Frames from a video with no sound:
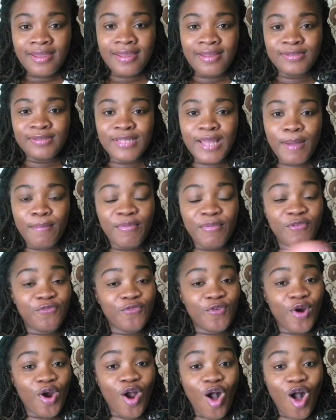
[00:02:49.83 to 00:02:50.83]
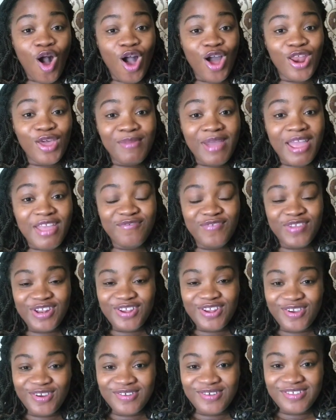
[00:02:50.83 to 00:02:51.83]
is that before all of my
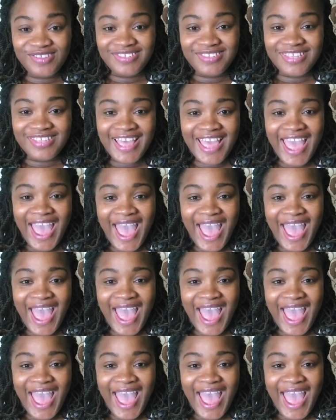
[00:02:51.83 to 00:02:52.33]
videos,